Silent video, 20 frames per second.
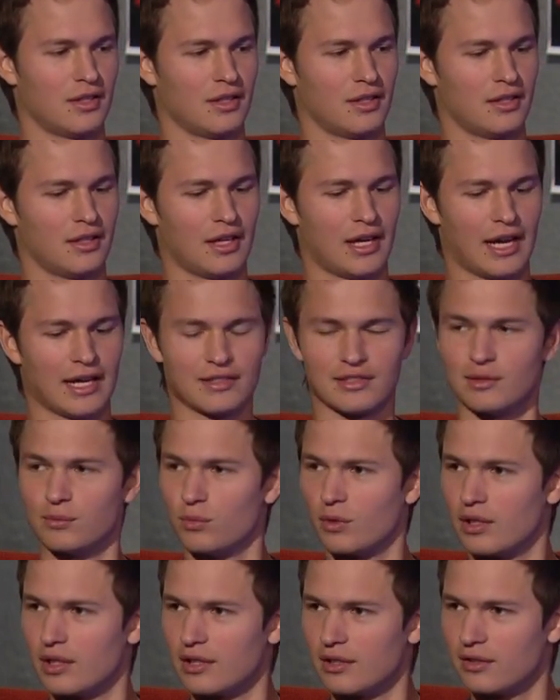they asked him
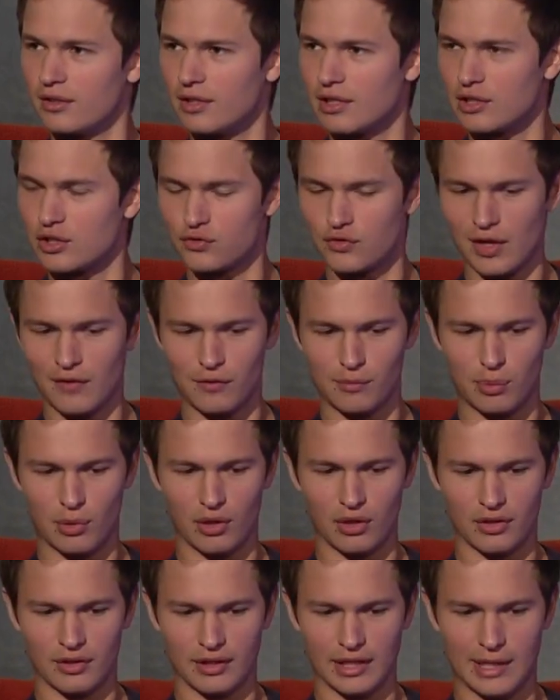what his favorite
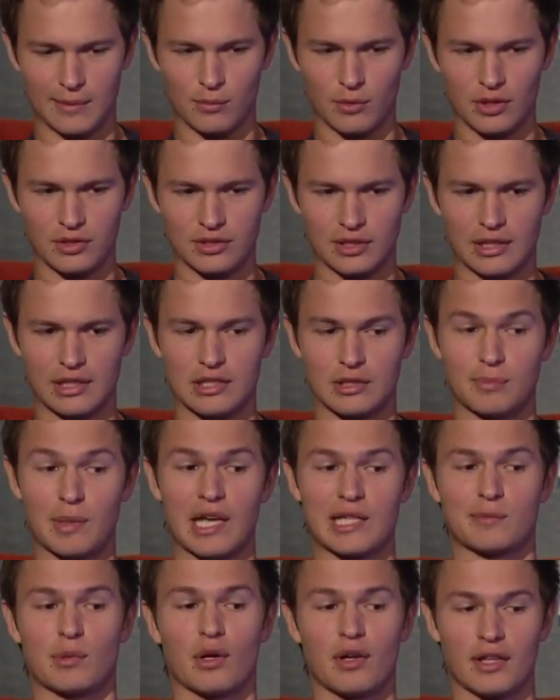part of the game was, and his
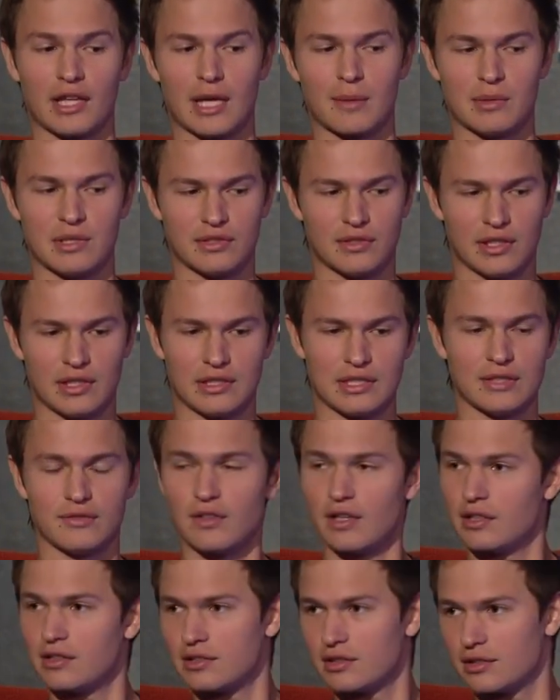best part of the game, he said
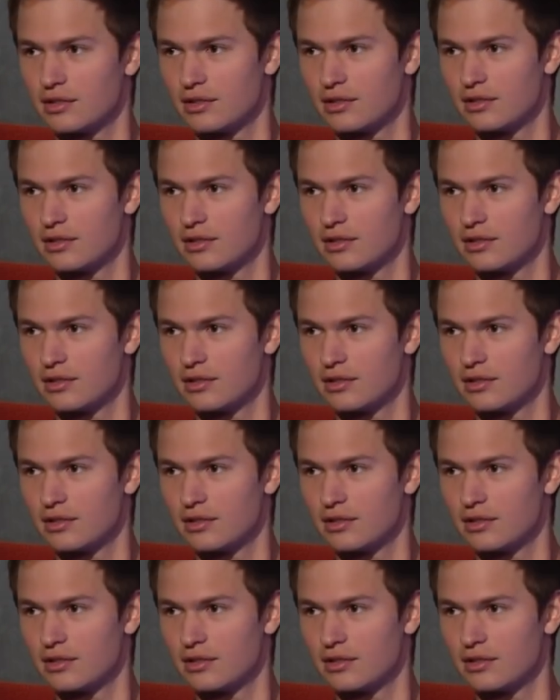defense.